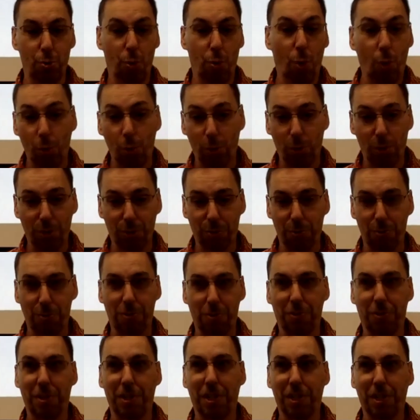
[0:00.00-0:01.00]
hold all sorts
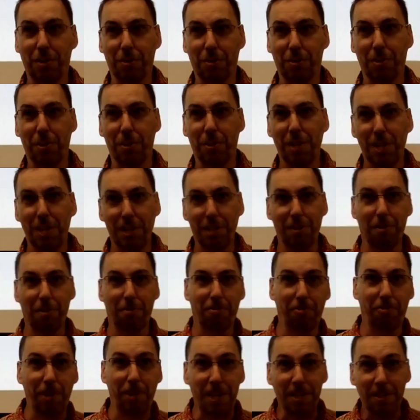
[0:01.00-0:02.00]
of things, or
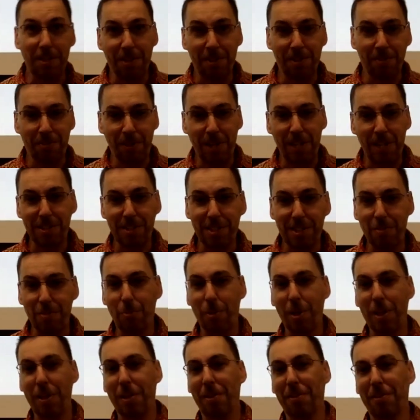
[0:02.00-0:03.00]
fancy the
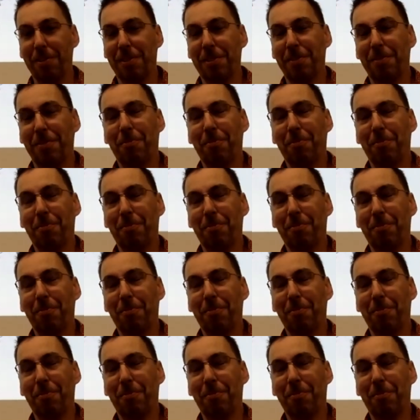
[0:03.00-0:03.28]
way they